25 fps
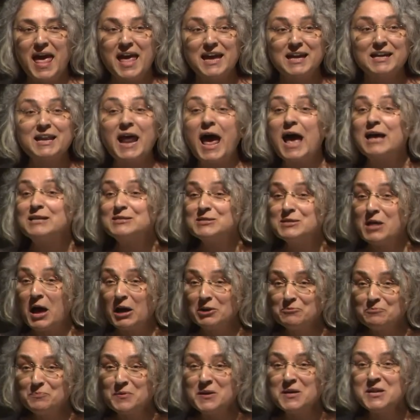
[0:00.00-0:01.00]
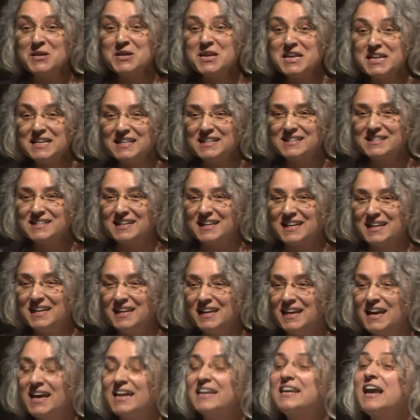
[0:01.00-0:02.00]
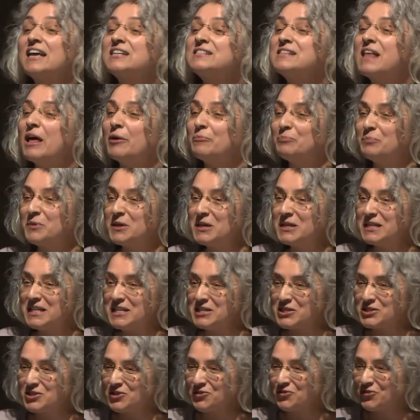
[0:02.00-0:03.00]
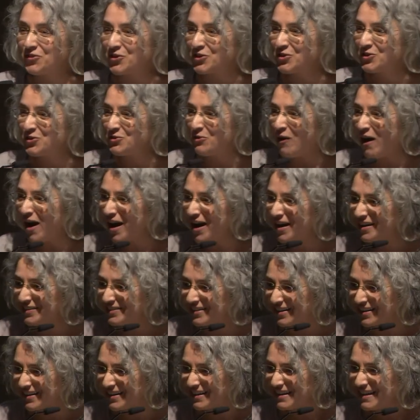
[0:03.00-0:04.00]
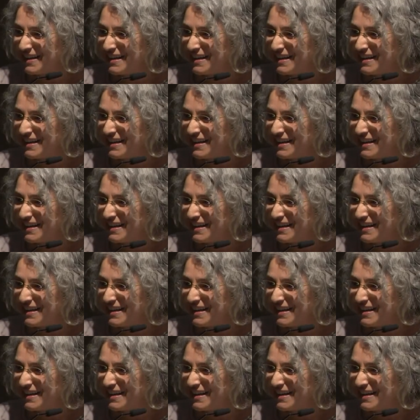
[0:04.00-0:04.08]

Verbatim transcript: It has not been easy. It has not been easy for you either.